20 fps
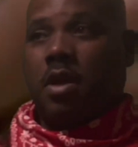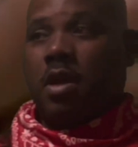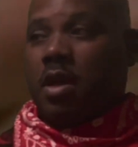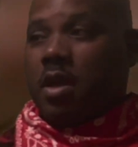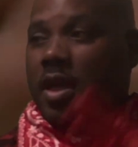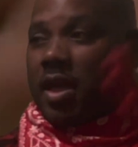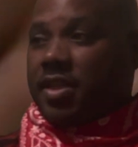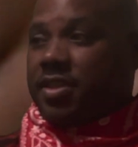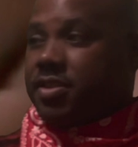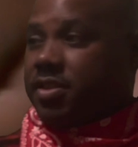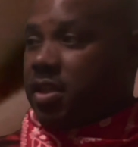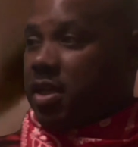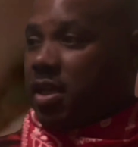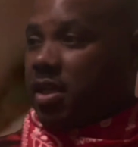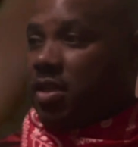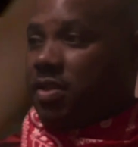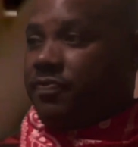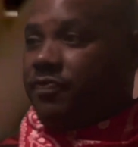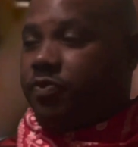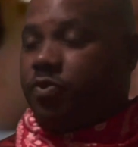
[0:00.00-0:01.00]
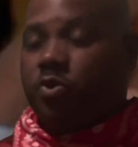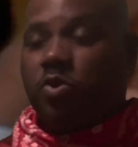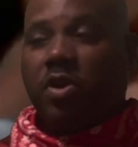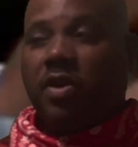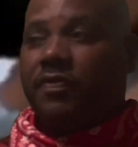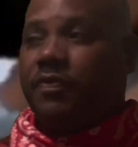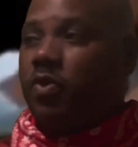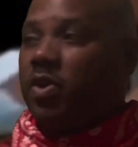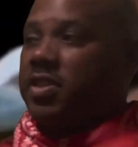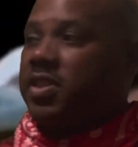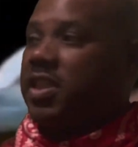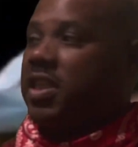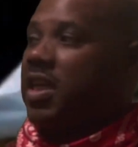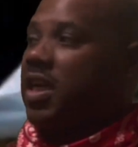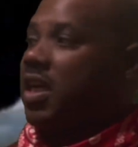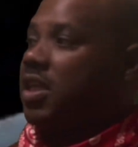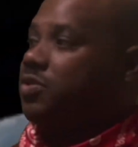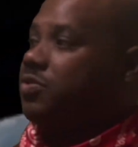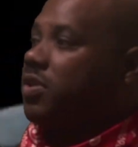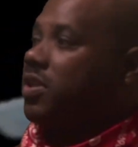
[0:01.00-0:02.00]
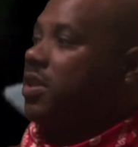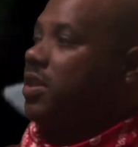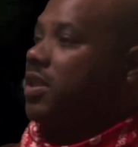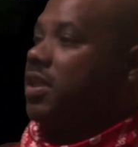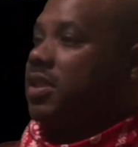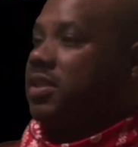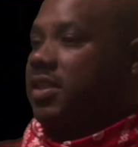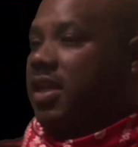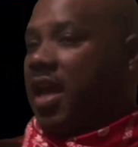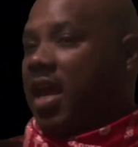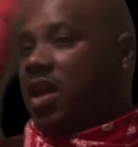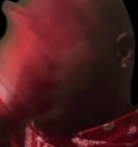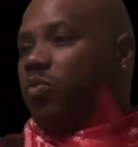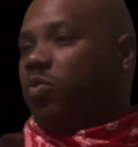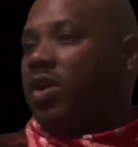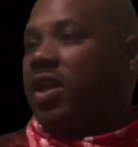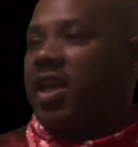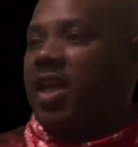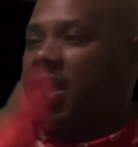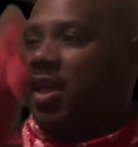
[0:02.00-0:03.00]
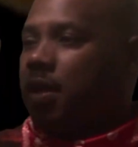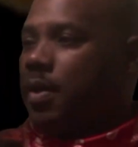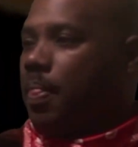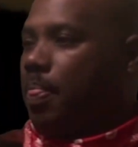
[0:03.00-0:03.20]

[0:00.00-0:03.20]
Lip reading: Unit 1400 is A wing,